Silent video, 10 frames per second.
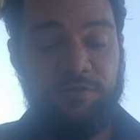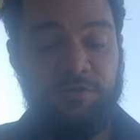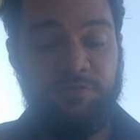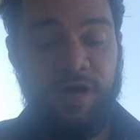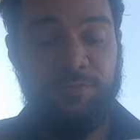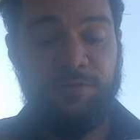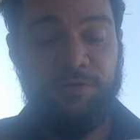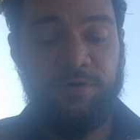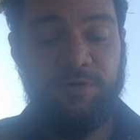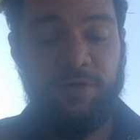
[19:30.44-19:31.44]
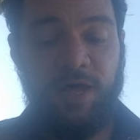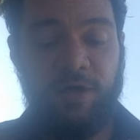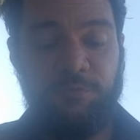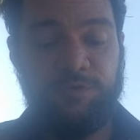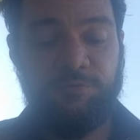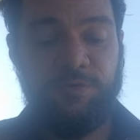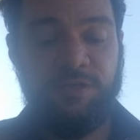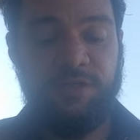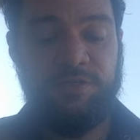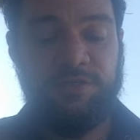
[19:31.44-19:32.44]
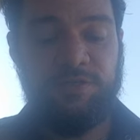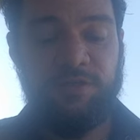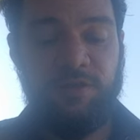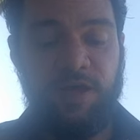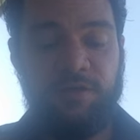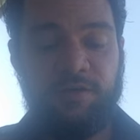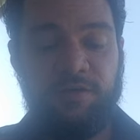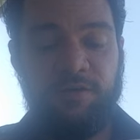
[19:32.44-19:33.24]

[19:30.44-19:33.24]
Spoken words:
of the viper, and I was released like